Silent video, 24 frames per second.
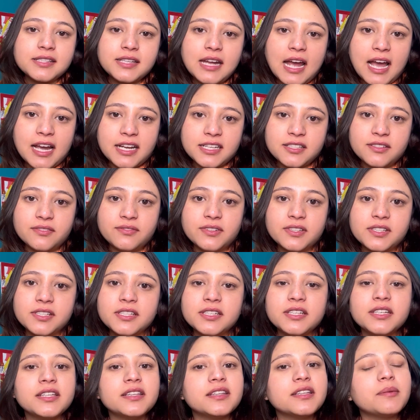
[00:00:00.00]

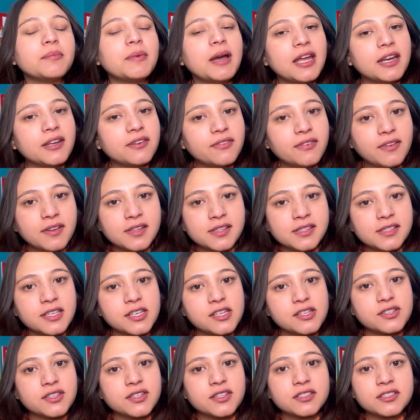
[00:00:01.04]
activity in the
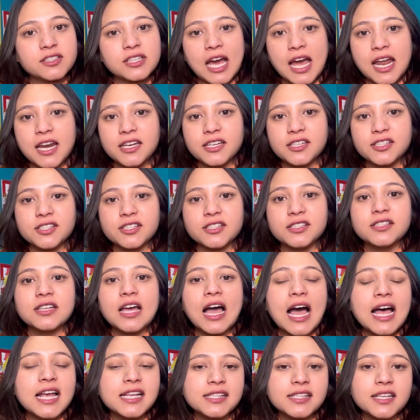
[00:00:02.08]
manifestation challenge is
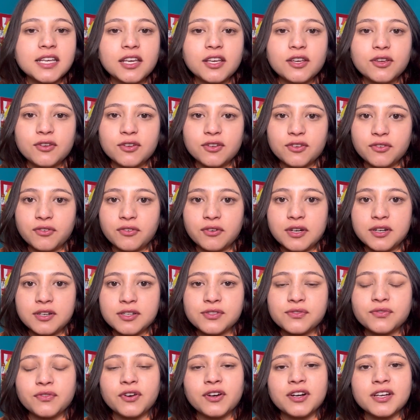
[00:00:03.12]
asking universe
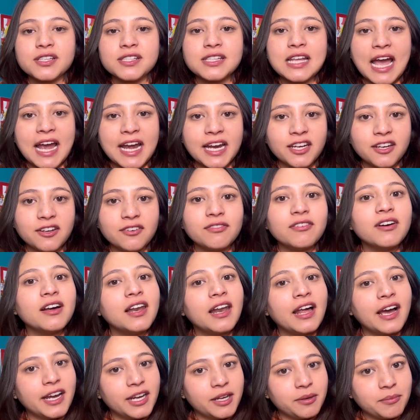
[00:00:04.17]
for a sign of
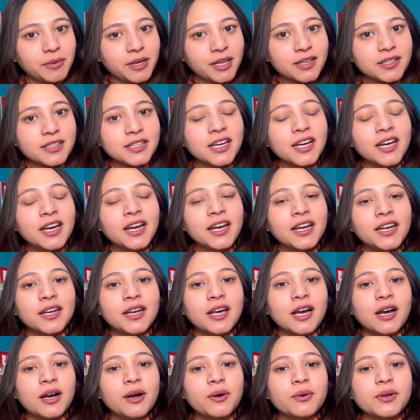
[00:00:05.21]
alignment.
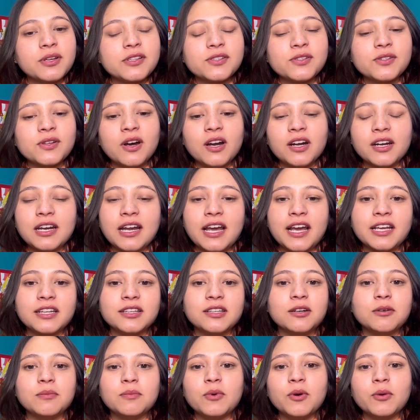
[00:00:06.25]
Now, it's not like
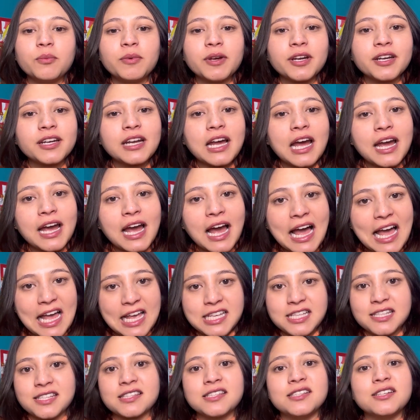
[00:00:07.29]
the moment I
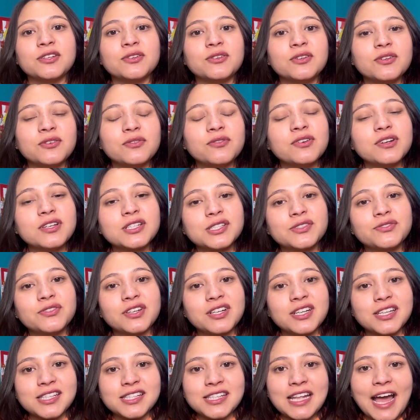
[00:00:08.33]
ask the universe for
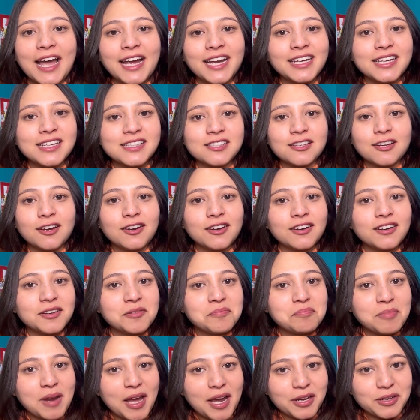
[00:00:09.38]
a sign, it's gonna
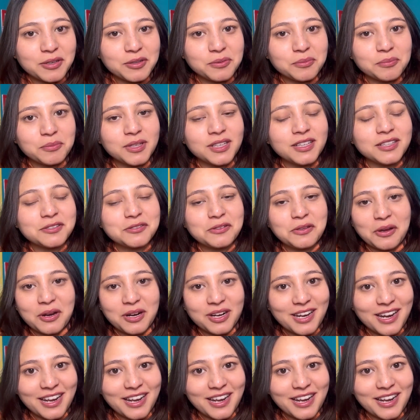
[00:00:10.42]
reply to me. It's not